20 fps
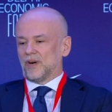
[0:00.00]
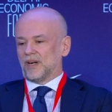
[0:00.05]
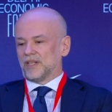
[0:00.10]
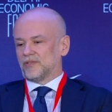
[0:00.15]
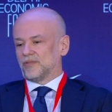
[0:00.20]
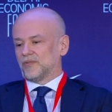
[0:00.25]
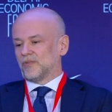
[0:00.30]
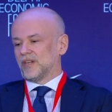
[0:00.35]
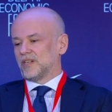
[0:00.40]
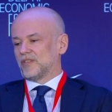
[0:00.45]

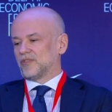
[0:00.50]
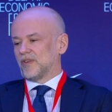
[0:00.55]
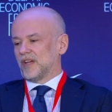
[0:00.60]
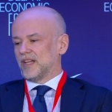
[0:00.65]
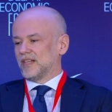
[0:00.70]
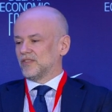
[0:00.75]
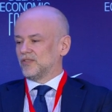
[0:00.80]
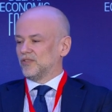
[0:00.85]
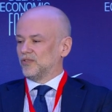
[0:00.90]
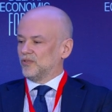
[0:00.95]
what we're
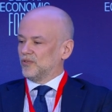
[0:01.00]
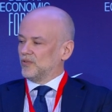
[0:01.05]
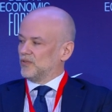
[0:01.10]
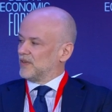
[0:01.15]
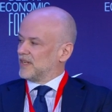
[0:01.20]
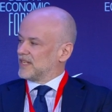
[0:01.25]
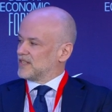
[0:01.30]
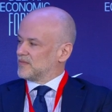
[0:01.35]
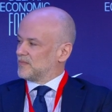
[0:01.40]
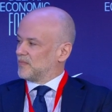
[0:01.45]
trying to
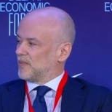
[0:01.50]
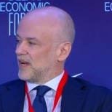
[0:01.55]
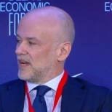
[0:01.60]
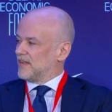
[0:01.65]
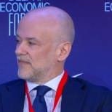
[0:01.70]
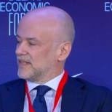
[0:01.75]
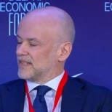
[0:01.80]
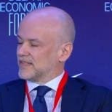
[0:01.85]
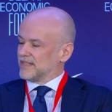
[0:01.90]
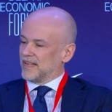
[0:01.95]
do as
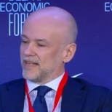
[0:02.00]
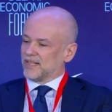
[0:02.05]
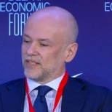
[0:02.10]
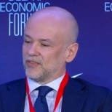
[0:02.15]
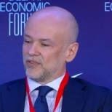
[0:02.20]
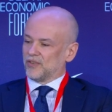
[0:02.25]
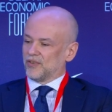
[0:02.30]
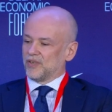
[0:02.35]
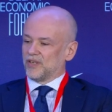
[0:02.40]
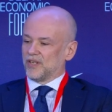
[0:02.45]
private
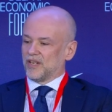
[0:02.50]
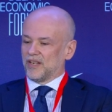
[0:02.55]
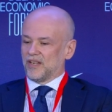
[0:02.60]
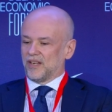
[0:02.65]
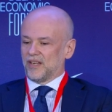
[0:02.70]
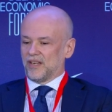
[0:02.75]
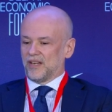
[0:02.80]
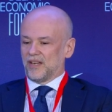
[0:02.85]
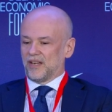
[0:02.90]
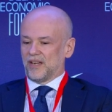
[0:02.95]
sector,
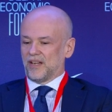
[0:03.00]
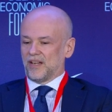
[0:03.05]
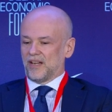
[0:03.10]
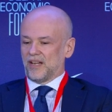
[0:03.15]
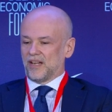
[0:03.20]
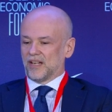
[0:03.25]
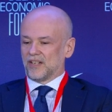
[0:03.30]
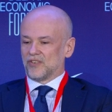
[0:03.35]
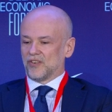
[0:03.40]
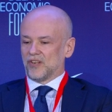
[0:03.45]

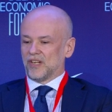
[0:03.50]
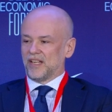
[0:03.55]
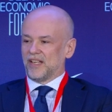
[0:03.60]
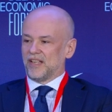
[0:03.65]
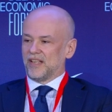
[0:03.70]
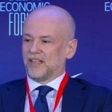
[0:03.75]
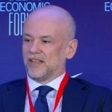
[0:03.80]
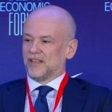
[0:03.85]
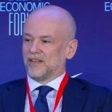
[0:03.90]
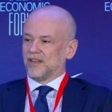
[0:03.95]
uh,
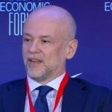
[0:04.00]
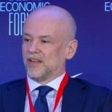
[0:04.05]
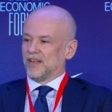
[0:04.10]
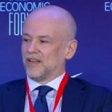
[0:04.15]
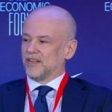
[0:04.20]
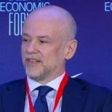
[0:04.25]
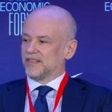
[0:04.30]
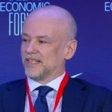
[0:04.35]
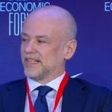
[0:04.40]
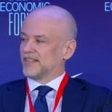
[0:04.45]
actually
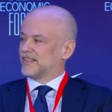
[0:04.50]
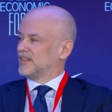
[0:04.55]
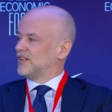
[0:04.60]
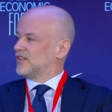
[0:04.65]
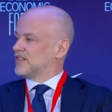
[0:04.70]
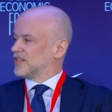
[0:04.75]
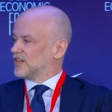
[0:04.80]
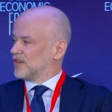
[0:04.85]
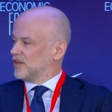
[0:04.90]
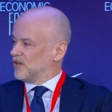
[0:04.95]
uh, six
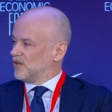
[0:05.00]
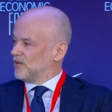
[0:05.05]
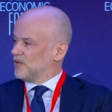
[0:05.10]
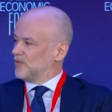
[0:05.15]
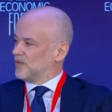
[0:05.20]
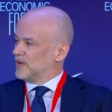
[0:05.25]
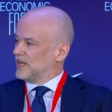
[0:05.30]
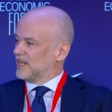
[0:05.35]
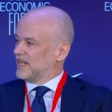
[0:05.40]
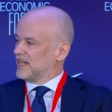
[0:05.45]
years ago,
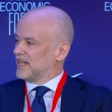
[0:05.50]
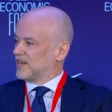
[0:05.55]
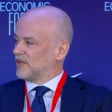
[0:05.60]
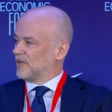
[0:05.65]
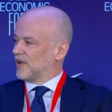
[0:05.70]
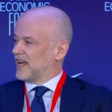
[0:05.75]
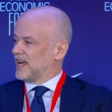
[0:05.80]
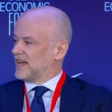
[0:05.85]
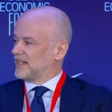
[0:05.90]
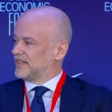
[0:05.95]
we
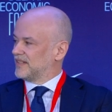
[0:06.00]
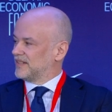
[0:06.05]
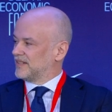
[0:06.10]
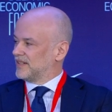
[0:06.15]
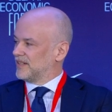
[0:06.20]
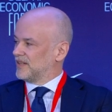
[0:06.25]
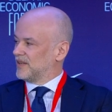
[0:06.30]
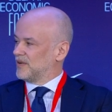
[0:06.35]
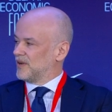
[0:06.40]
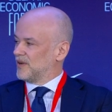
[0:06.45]

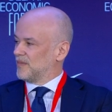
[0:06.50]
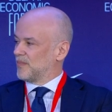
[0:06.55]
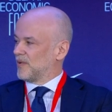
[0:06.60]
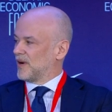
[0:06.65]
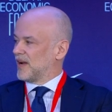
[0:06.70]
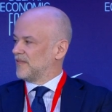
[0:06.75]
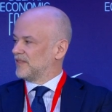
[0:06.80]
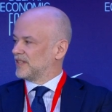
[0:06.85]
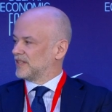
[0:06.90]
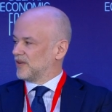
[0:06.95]
created a, a
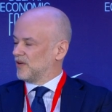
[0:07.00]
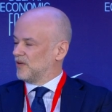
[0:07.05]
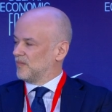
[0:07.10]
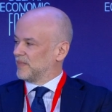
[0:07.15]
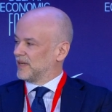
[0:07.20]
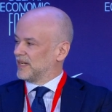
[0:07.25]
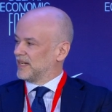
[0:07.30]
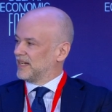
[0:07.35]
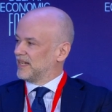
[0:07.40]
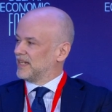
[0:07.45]
private
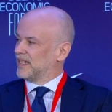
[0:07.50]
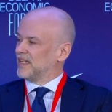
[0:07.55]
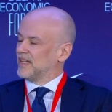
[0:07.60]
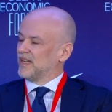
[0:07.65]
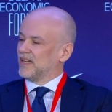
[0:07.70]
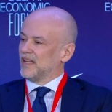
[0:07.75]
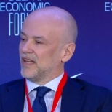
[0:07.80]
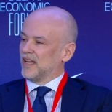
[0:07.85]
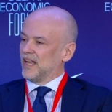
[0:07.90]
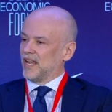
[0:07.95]
company,
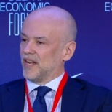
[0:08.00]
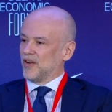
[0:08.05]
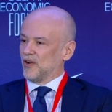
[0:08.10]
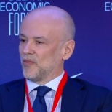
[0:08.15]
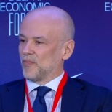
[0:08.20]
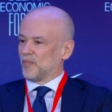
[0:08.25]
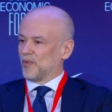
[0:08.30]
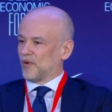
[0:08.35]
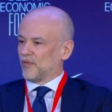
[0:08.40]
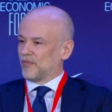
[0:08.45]
a
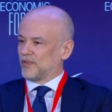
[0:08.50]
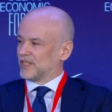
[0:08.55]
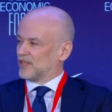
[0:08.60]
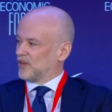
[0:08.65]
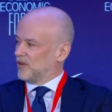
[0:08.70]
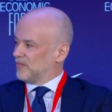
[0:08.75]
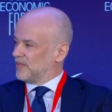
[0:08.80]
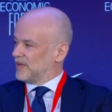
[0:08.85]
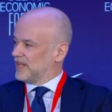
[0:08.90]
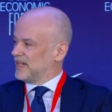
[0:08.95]
non-profit
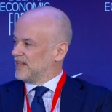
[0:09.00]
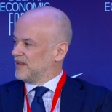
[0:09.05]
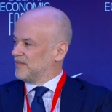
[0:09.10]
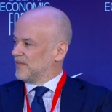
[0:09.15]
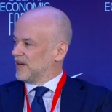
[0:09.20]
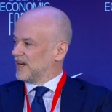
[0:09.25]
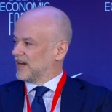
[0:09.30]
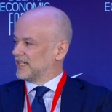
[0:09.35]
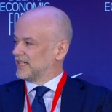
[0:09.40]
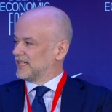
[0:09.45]
company,
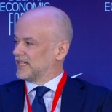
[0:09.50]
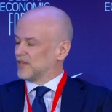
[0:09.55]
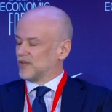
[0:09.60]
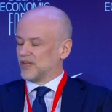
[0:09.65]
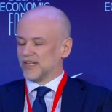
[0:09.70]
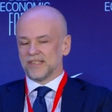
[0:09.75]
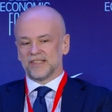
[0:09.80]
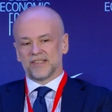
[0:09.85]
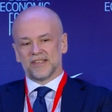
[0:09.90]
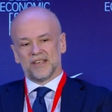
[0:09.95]
Marketing
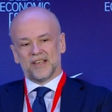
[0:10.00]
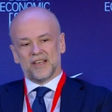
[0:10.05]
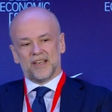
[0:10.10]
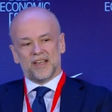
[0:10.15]
Greece,